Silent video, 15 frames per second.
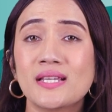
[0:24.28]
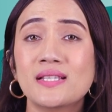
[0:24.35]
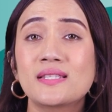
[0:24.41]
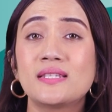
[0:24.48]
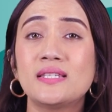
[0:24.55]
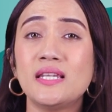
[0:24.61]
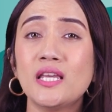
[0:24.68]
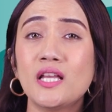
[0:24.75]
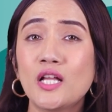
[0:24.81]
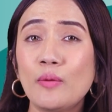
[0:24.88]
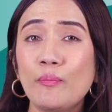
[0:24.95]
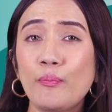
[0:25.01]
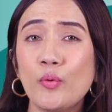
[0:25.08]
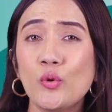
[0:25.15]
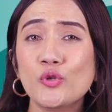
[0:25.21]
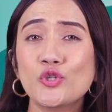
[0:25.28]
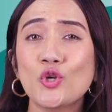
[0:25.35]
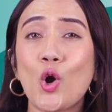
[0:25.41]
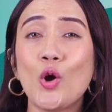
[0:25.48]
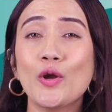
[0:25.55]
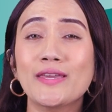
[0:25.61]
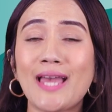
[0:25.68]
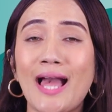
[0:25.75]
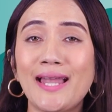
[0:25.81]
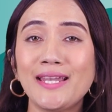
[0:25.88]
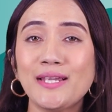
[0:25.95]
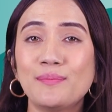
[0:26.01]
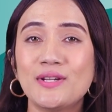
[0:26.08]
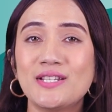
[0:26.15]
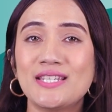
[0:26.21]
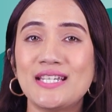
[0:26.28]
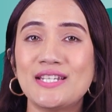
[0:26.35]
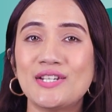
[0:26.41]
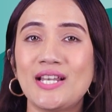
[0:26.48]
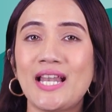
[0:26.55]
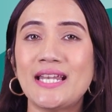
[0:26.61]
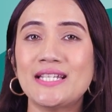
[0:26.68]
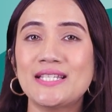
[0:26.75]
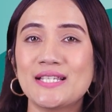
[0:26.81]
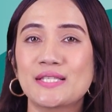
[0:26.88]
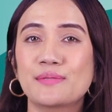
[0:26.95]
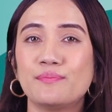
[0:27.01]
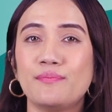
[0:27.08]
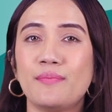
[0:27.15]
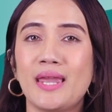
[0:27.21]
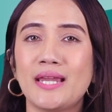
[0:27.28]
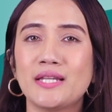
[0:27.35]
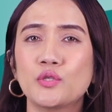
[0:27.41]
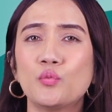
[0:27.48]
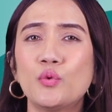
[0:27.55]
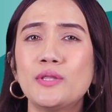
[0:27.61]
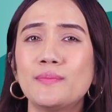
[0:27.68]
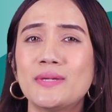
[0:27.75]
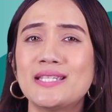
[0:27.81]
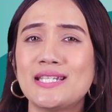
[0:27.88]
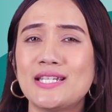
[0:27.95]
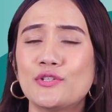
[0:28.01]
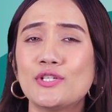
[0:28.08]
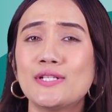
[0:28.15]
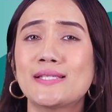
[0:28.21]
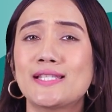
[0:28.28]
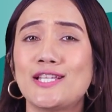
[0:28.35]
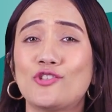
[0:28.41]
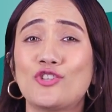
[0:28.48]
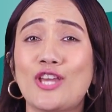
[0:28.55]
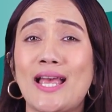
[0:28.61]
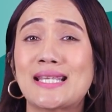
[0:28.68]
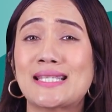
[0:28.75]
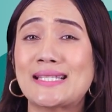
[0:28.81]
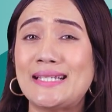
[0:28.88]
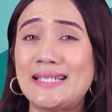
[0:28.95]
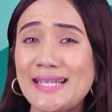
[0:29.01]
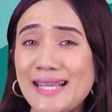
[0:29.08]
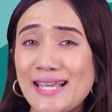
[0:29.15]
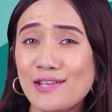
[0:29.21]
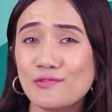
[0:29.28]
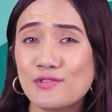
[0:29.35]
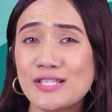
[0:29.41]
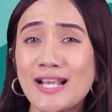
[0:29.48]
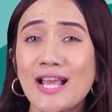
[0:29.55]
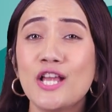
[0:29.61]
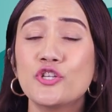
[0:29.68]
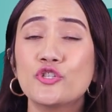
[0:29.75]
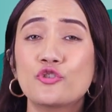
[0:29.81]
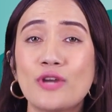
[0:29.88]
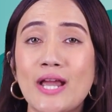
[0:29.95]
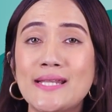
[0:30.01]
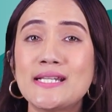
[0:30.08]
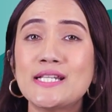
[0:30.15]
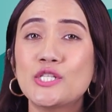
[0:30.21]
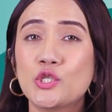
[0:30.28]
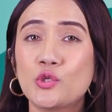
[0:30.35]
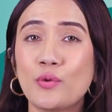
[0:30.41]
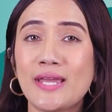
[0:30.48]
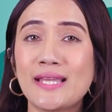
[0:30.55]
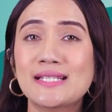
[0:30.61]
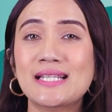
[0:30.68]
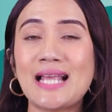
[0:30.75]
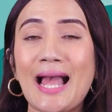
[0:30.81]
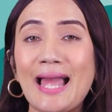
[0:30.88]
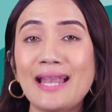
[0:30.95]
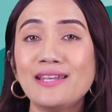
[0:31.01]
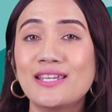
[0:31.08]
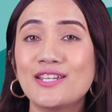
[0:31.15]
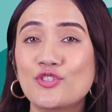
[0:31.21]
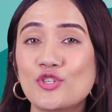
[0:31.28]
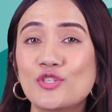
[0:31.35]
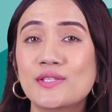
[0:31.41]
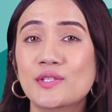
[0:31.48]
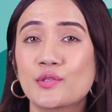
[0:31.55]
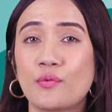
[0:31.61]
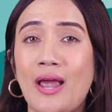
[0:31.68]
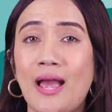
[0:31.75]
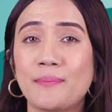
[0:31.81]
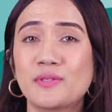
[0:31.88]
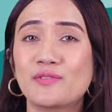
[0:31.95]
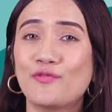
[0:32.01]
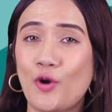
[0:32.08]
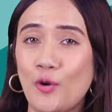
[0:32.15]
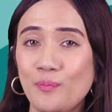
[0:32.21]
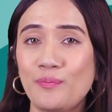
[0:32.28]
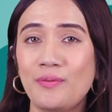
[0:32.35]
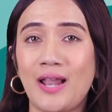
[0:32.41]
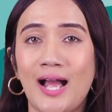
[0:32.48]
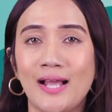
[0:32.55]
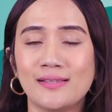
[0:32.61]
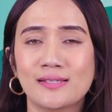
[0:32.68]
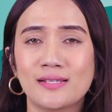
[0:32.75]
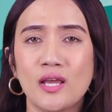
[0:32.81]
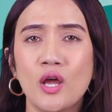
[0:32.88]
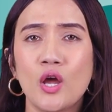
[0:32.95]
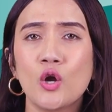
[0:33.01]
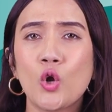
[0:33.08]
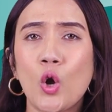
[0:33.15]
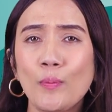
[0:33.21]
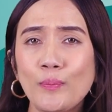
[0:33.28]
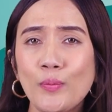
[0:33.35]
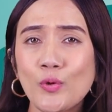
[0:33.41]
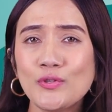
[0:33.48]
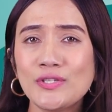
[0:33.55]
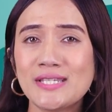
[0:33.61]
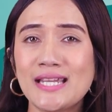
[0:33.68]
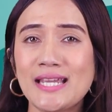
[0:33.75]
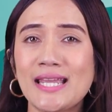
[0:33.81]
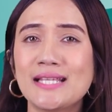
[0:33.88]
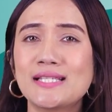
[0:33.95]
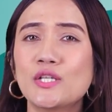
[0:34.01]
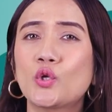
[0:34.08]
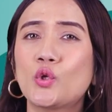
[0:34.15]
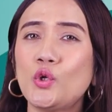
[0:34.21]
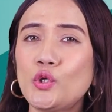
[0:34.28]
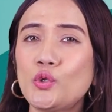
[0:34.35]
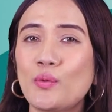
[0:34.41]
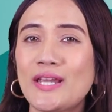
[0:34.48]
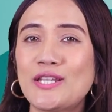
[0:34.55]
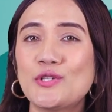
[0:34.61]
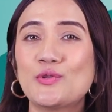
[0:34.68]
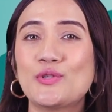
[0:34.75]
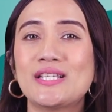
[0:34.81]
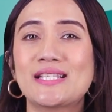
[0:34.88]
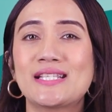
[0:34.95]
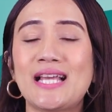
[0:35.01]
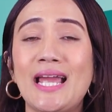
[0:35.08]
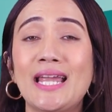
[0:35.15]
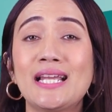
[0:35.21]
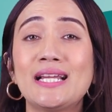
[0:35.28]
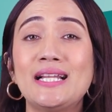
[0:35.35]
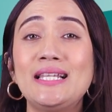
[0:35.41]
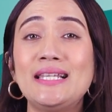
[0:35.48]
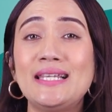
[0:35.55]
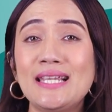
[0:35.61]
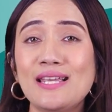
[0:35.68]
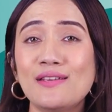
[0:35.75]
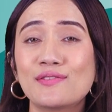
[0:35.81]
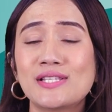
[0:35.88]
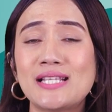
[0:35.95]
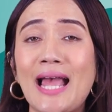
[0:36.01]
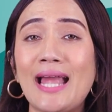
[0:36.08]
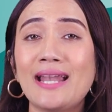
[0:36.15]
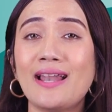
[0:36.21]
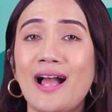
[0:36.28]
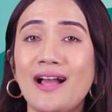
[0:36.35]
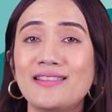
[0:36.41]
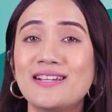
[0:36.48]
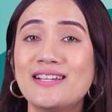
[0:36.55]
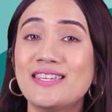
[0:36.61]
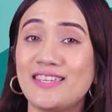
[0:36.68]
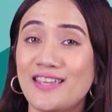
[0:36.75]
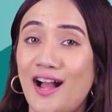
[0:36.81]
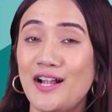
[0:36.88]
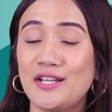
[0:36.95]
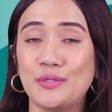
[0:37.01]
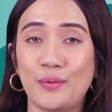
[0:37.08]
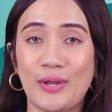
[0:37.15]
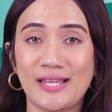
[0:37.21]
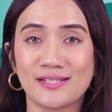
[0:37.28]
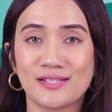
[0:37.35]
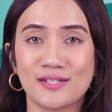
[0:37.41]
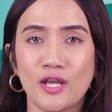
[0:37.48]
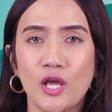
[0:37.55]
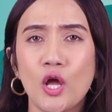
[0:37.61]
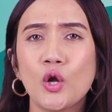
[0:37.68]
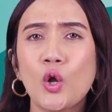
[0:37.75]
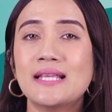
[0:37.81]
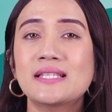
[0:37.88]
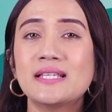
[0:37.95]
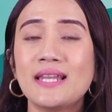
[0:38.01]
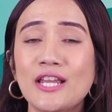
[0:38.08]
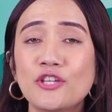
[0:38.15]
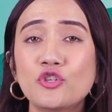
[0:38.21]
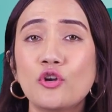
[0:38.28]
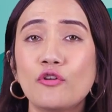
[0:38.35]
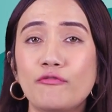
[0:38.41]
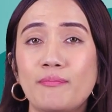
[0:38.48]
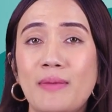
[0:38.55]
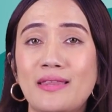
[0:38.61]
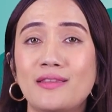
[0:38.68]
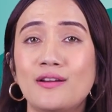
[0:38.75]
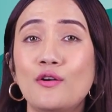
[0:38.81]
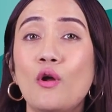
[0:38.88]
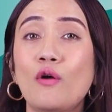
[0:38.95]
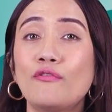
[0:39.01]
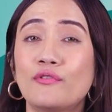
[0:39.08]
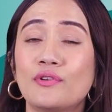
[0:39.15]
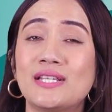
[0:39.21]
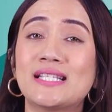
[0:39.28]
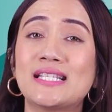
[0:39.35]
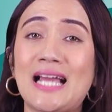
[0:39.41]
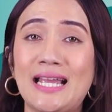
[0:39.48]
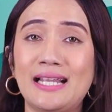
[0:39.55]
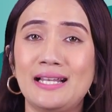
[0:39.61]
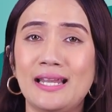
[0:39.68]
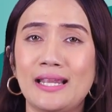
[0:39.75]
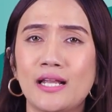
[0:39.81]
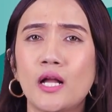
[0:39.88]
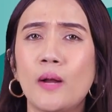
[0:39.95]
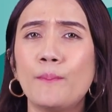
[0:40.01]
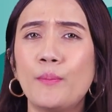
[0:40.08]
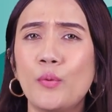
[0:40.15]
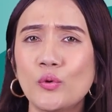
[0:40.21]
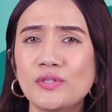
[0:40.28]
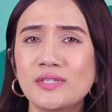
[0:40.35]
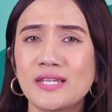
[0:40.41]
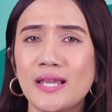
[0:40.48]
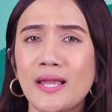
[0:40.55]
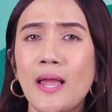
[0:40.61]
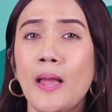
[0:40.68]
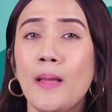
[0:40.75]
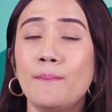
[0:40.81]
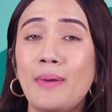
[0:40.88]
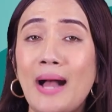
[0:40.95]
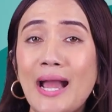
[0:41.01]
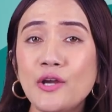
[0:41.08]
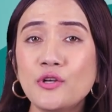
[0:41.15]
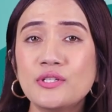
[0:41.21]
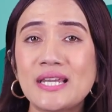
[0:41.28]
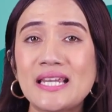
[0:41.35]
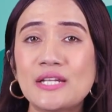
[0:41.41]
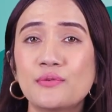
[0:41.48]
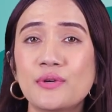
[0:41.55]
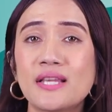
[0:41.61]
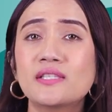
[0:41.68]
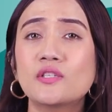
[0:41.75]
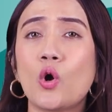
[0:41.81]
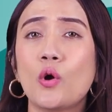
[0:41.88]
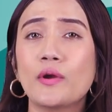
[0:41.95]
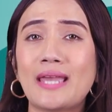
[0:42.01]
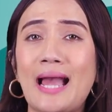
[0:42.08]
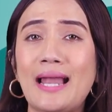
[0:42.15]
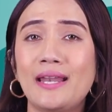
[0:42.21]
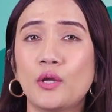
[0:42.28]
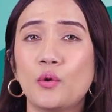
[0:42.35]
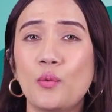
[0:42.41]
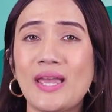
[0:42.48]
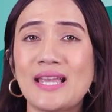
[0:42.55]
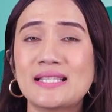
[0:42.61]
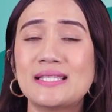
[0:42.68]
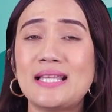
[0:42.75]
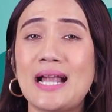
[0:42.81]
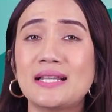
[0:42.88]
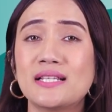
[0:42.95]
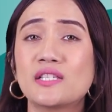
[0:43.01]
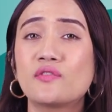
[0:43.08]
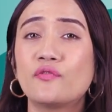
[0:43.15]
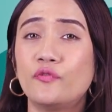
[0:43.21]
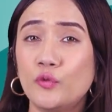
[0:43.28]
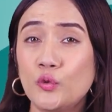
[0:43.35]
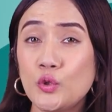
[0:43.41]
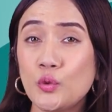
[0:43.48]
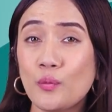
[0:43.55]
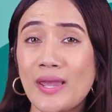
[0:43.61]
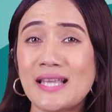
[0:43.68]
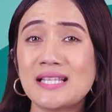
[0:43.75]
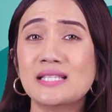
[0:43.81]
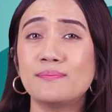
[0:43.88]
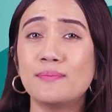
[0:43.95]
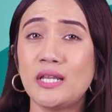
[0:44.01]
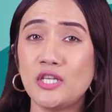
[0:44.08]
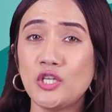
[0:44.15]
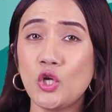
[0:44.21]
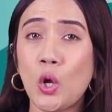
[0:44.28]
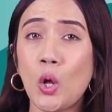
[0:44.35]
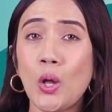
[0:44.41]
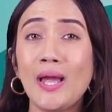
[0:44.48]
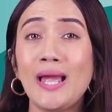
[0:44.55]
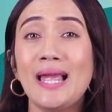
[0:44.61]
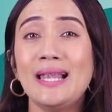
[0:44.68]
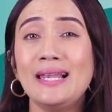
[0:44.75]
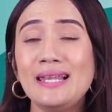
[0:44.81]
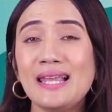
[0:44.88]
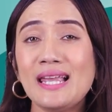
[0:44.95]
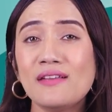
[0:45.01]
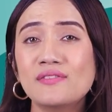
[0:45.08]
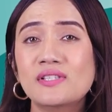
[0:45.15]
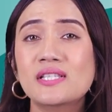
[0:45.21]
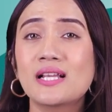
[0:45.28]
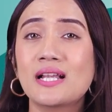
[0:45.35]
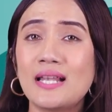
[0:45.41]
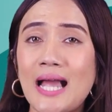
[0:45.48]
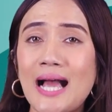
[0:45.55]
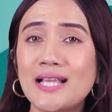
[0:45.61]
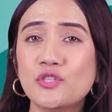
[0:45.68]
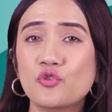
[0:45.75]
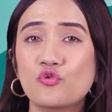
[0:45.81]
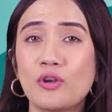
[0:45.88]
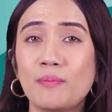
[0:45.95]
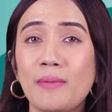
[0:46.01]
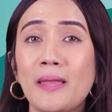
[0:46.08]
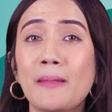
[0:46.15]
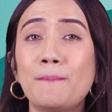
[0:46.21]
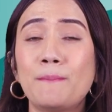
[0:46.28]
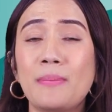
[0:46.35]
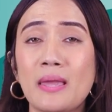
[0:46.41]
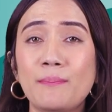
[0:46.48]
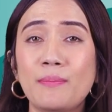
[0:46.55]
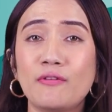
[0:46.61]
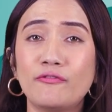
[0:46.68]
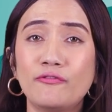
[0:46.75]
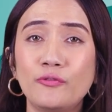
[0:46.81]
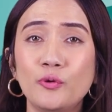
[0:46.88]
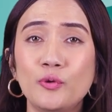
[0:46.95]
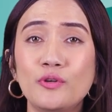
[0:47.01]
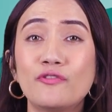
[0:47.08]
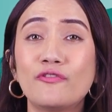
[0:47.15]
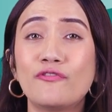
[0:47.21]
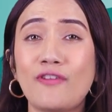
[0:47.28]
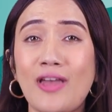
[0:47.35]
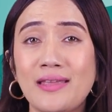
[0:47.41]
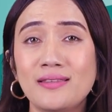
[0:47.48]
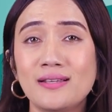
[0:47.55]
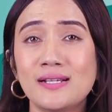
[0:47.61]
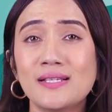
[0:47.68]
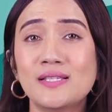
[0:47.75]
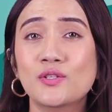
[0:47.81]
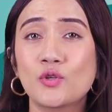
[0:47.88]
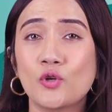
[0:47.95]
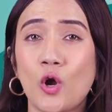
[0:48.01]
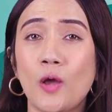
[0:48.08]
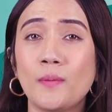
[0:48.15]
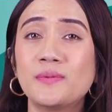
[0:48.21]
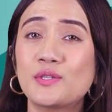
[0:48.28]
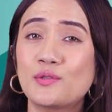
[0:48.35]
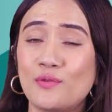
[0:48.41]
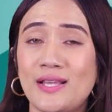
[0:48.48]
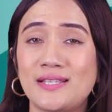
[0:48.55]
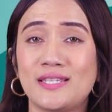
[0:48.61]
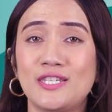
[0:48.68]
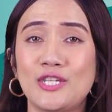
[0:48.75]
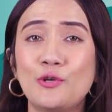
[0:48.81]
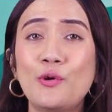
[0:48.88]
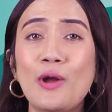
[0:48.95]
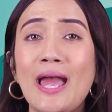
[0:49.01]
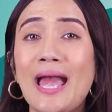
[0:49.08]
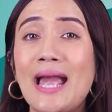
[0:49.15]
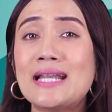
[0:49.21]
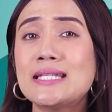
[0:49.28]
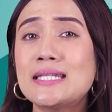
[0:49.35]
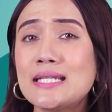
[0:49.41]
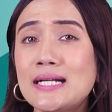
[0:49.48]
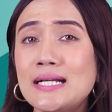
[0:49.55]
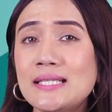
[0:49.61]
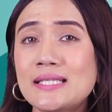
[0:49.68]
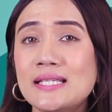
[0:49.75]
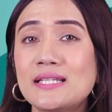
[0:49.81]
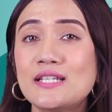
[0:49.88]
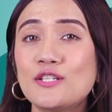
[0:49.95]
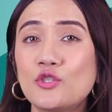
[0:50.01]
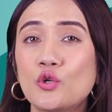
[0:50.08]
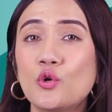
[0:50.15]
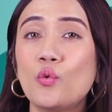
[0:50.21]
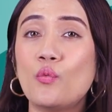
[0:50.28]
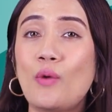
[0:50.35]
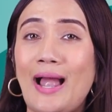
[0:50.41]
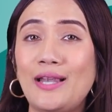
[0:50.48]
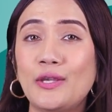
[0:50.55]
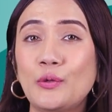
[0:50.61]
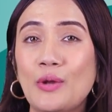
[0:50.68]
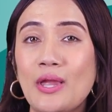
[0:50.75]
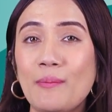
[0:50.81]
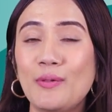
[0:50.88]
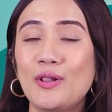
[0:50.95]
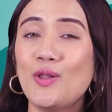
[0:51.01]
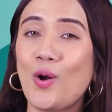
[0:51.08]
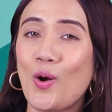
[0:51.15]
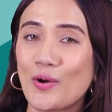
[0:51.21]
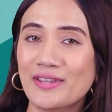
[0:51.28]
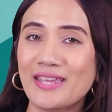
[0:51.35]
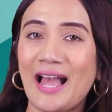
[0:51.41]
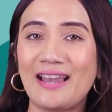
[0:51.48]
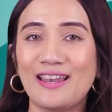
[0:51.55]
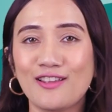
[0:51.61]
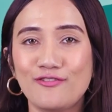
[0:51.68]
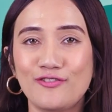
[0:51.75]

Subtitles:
is decomposed organic material and it is made with materials such as leaves, shredded twigs and kitchen scraps from plants. Composting is a good way to recycle leaves and other yard waste. Is the nature of method of recycling. Composting biodegrades organic waste, that is food waste, manure, leaves, glass trimming, paper food, feathers, crops, residue and turns it into valuable organic